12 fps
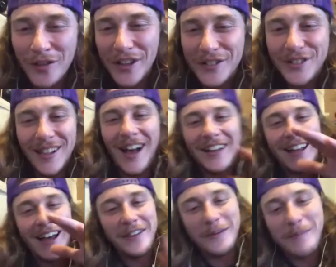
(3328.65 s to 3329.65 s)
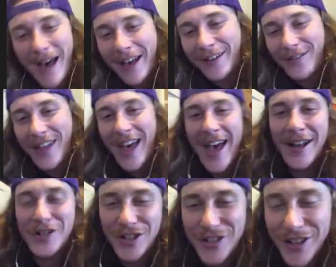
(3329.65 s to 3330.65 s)
they slide down the back of the
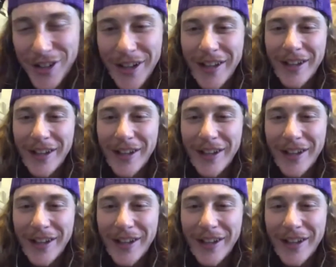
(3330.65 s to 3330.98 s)
hatch into the